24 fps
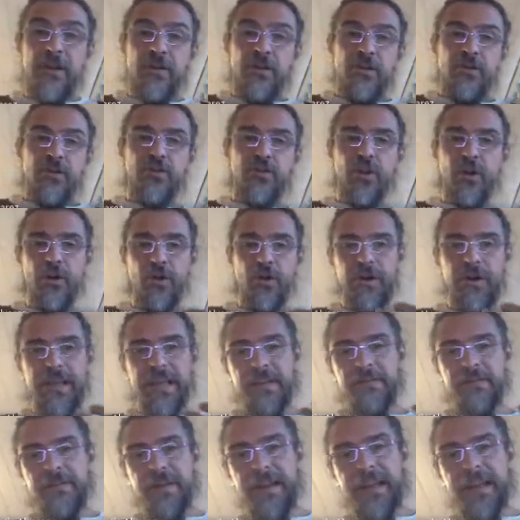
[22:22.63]
So
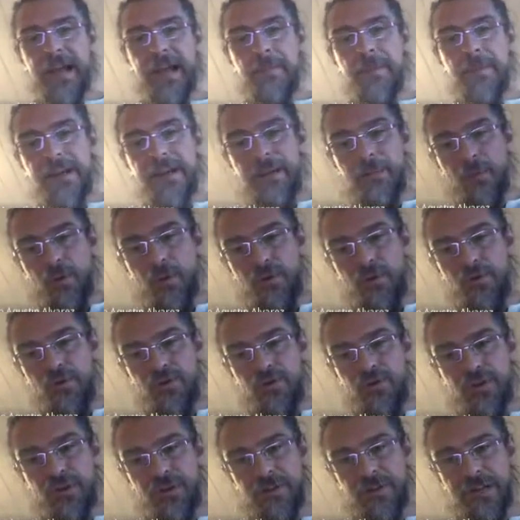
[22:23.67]
if I have an
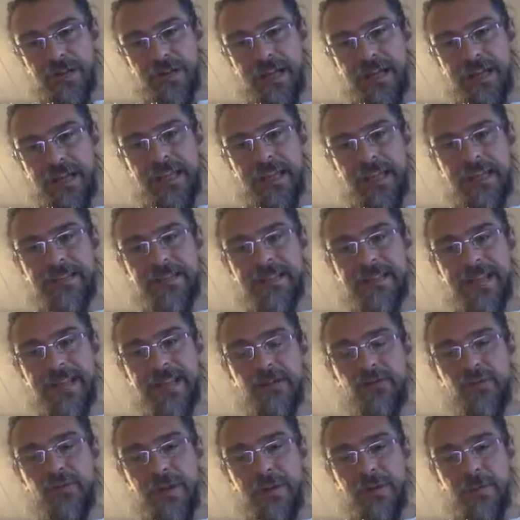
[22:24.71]
evolution, I start to
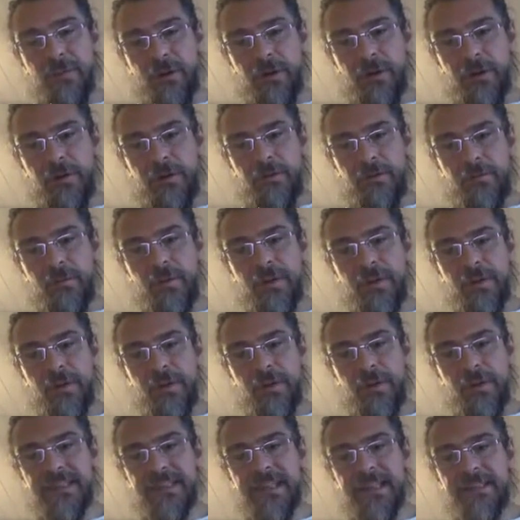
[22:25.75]
evolve, what
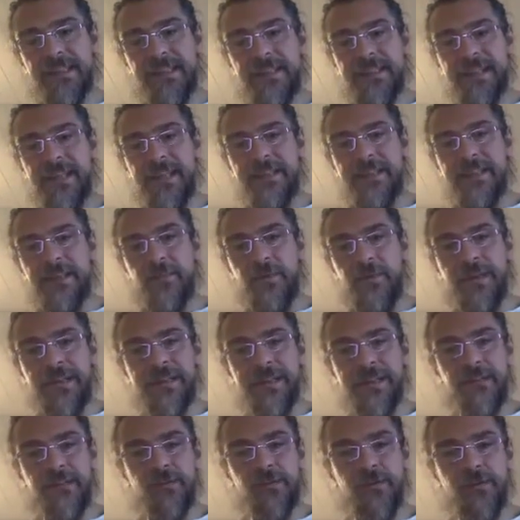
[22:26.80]
happens is that this state will
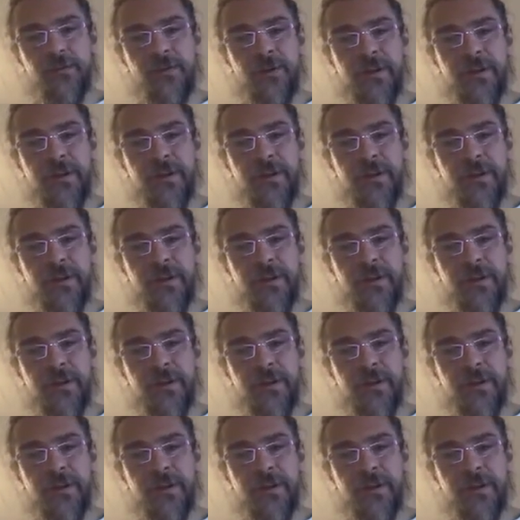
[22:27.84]
start to